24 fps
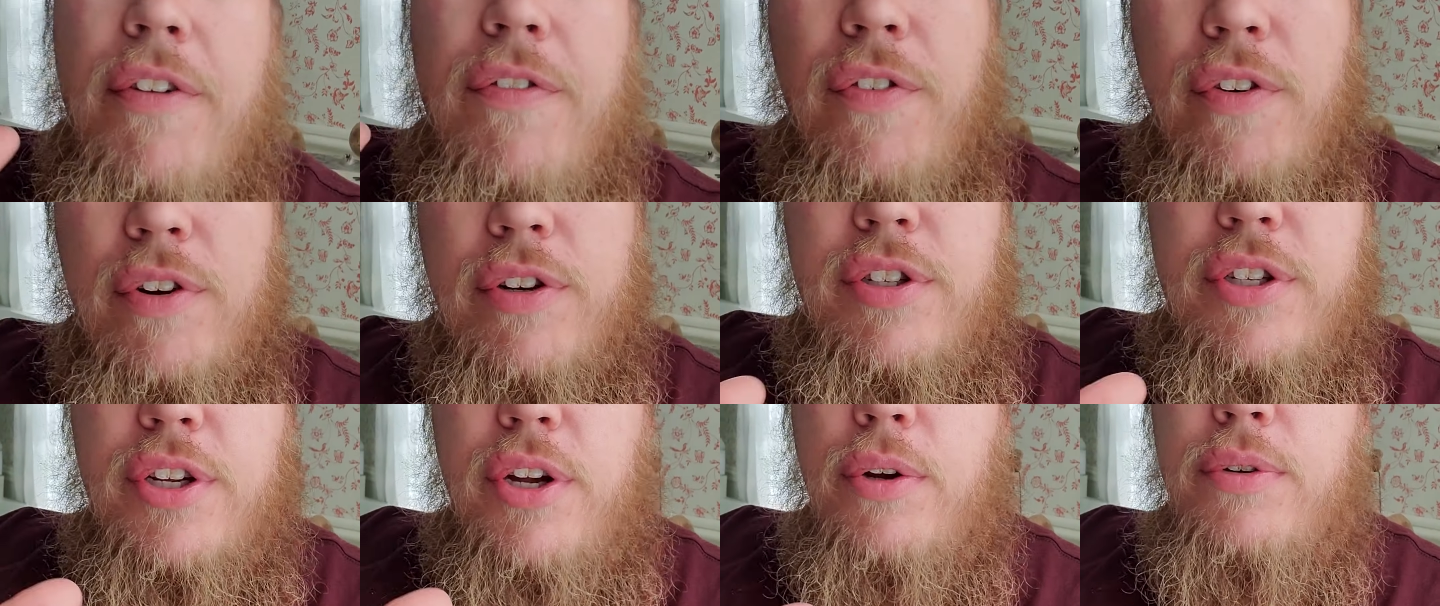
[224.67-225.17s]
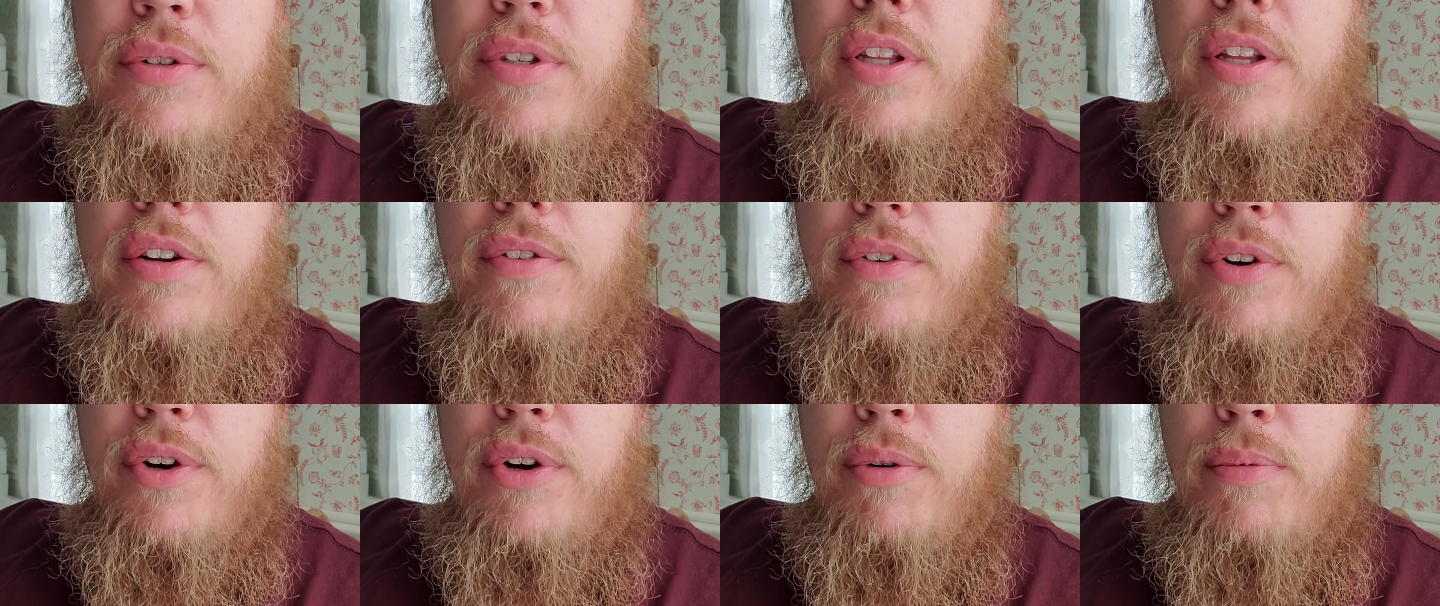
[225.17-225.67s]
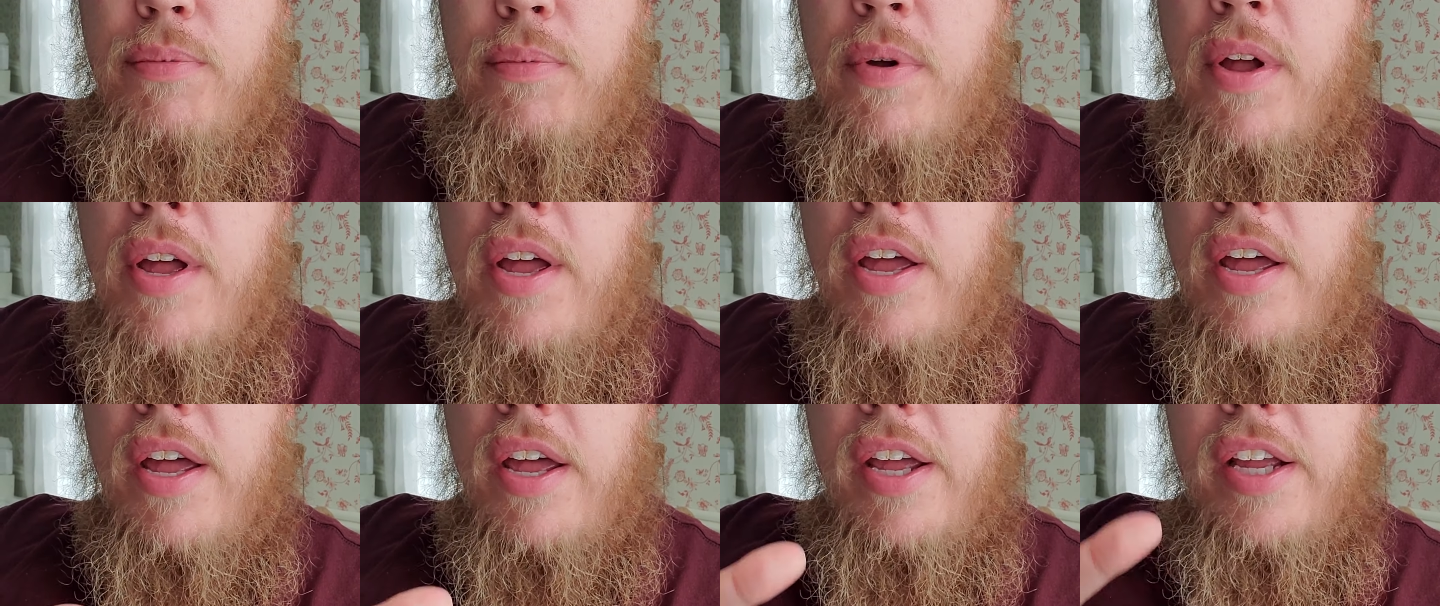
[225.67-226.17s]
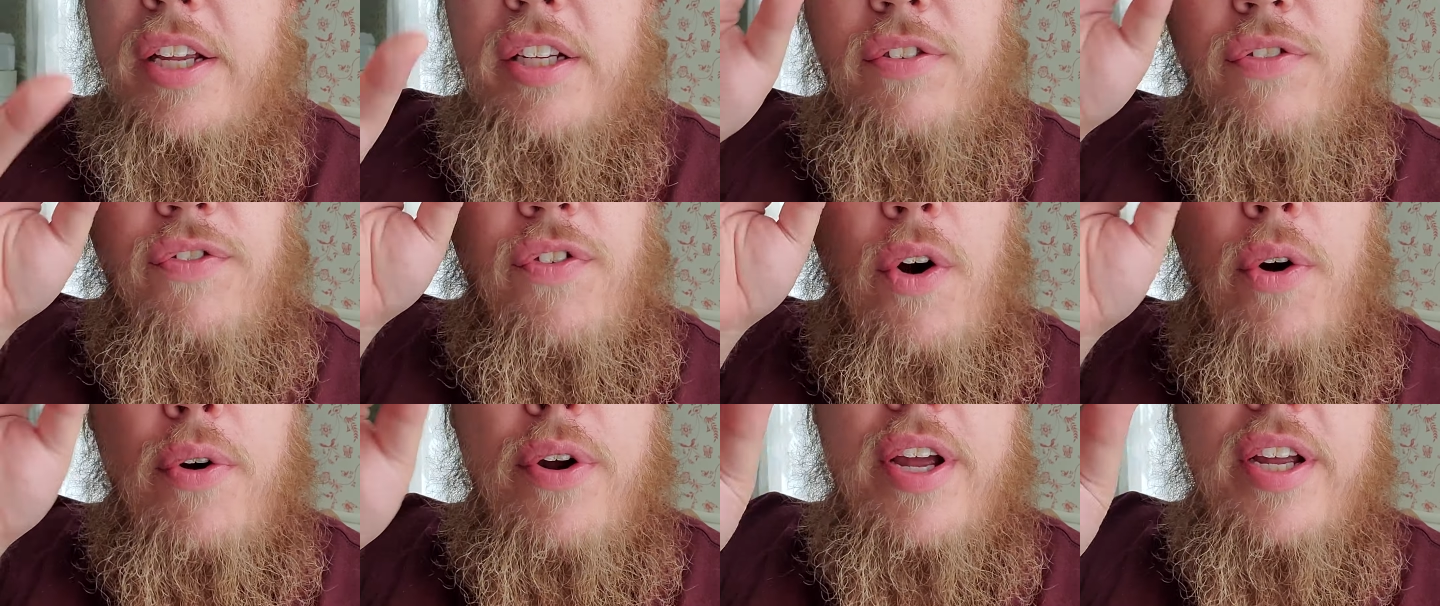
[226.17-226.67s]
first goes in the room, his
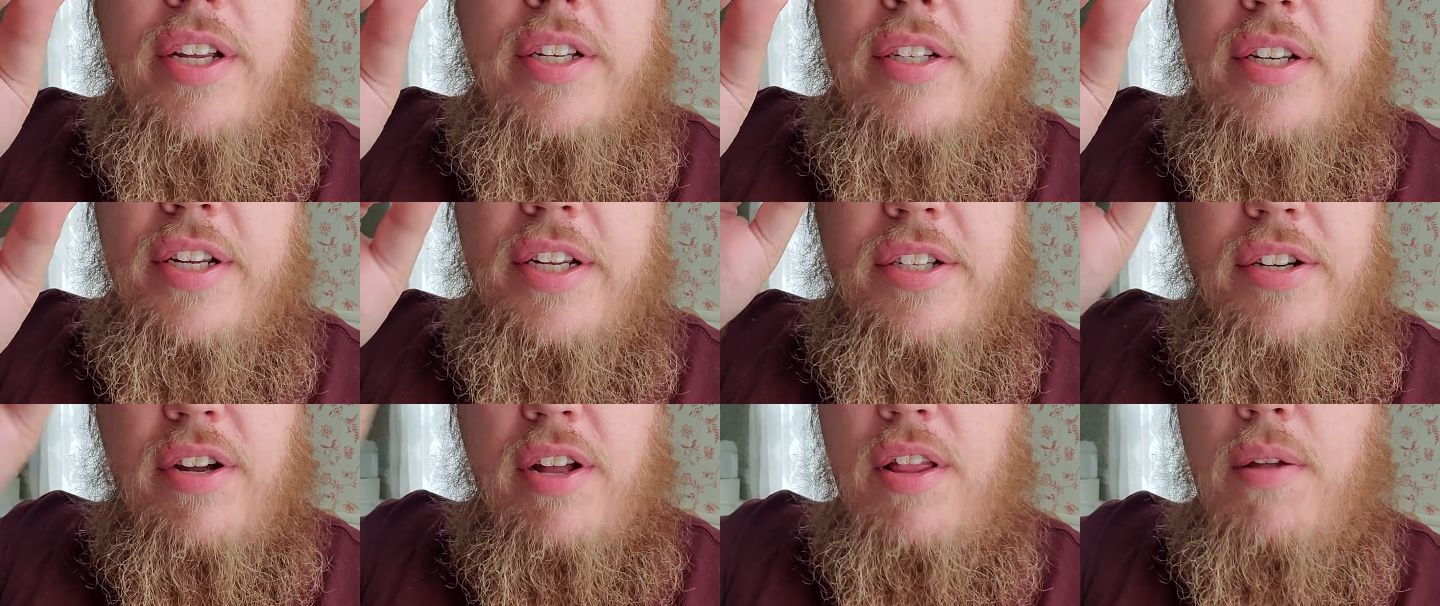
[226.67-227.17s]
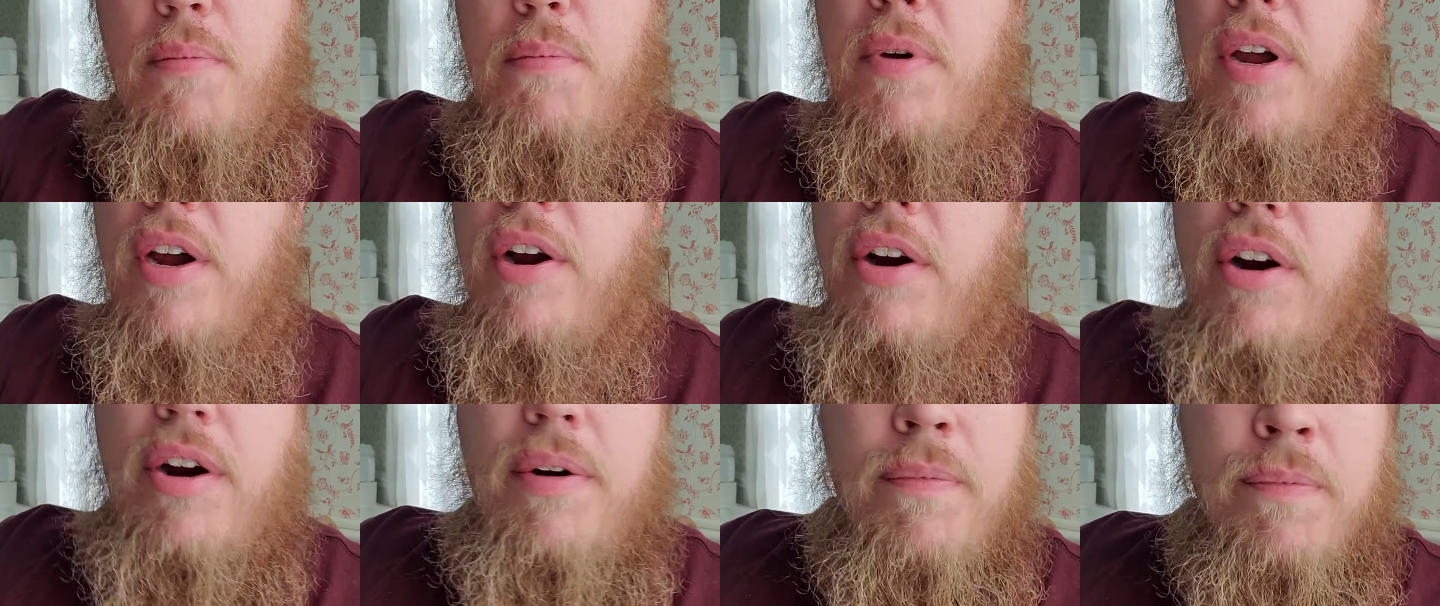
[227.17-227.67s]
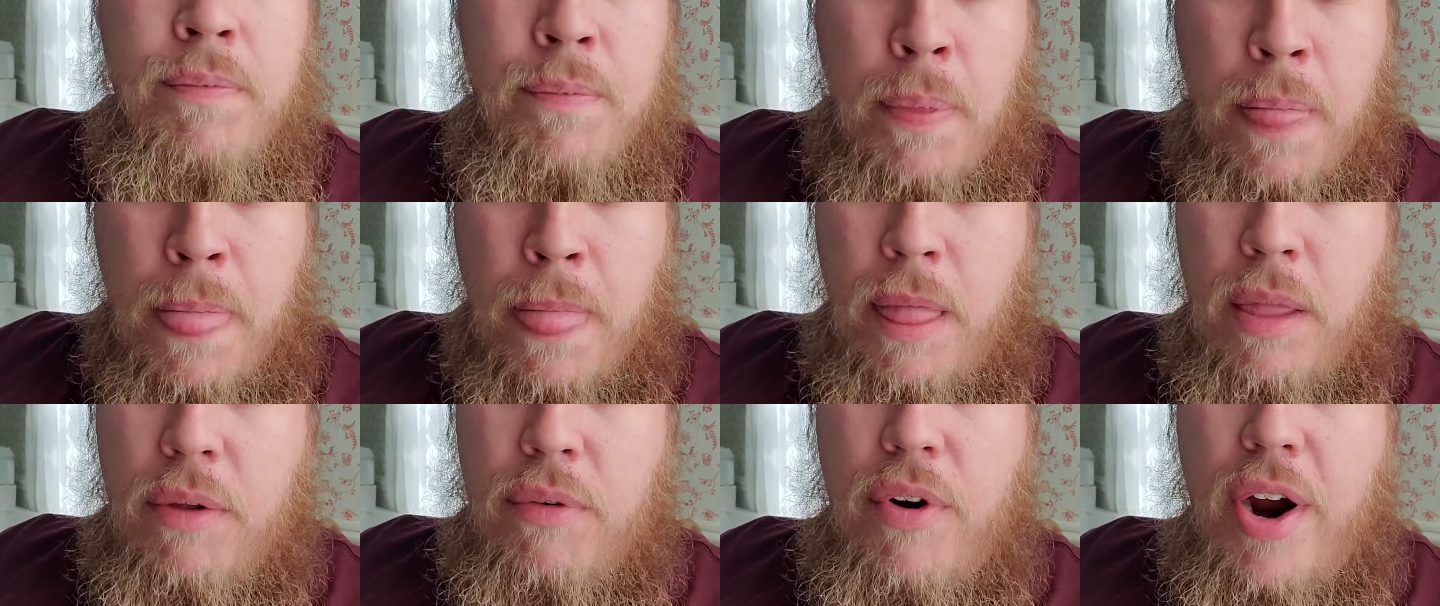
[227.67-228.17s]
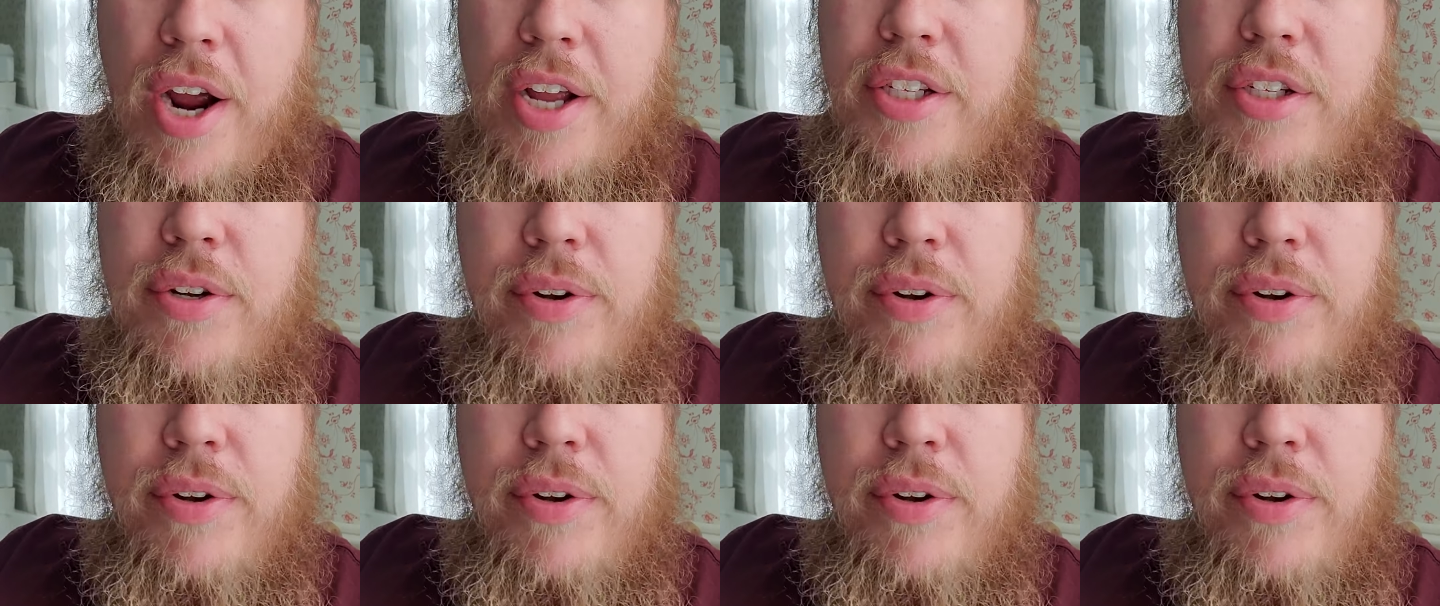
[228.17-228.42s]
focus is on the mirror, right?